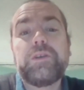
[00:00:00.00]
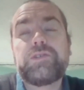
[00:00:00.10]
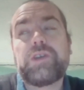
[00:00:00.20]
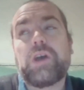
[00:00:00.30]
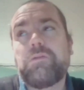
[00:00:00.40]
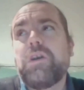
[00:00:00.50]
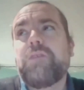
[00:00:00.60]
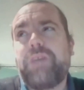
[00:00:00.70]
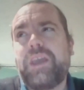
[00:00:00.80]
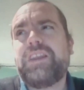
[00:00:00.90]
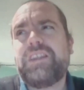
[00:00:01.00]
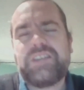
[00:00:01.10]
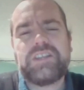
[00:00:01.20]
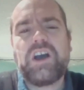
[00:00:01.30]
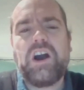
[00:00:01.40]
So for
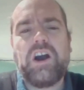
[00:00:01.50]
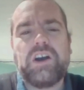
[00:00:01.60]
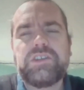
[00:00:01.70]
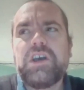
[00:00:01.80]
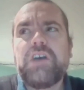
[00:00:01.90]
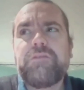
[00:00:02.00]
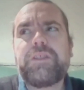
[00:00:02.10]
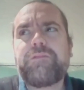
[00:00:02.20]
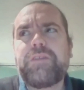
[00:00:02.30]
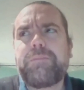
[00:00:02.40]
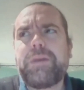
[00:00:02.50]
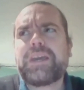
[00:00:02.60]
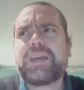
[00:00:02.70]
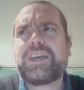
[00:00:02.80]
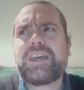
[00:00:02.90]
indies, it's hard. For the big
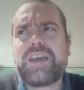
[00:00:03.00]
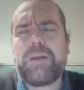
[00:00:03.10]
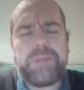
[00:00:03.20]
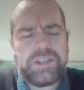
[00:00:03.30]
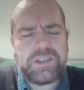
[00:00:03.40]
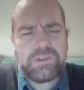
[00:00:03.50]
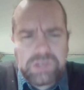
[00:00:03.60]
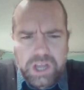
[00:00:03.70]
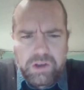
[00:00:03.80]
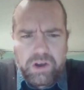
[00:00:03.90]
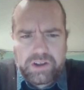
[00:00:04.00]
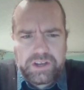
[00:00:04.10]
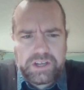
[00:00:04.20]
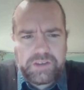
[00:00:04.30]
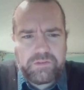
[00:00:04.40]
companies, it's also hard
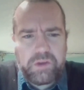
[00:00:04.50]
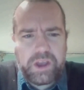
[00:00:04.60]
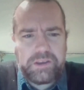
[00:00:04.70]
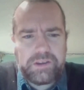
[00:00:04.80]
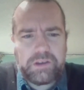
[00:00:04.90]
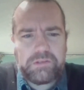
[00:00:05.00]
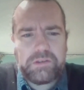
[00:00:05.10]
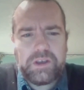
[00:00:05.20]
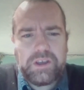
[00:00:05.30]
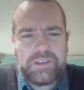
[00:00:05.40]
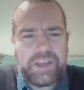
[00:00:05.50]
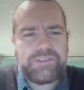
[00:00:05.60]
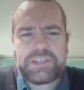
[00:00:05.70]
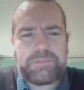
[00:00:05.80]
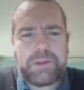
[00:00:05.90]
in a different way. You know, they have
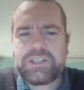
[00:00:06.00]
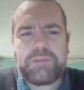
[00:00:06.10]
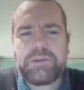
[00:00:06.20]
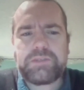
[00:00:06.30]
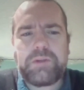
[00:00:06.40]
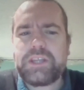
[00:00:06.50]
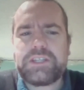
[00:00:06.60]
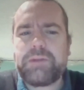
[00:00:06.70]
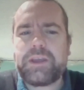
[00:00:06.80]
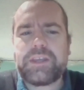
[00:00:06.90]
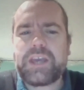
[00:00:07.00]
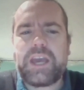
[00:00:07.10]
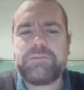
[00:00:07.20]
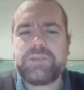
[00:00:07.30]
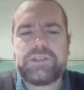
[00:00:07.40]
to spend so much money to make the
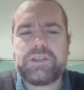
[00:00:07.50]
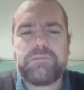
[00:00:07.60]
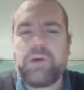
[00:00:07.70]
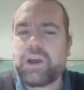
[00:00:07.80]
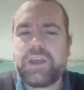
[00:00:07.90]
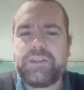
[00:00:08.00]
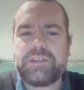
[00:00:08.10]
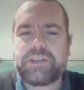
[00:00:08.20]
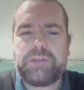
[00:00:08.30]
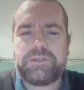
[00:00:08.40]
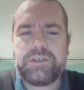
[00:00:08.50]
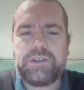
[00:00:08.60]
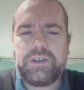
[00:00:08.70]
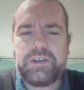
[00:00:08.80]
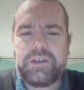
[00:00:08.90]
games and to market these games.
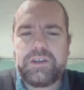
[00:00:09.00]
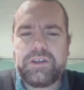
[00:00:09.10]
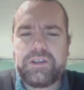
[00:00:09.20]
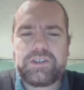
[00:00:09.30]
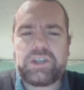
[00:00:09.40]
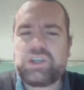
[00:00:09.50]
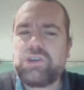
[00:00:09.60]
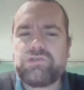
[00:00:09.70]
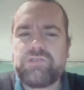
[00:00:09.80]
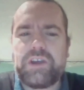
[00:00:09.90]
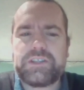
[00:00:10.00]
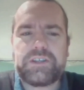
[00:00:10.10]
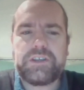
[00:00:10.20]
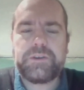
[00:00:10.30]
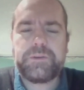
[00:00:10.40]
It's a huge
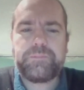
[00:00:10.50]
risk.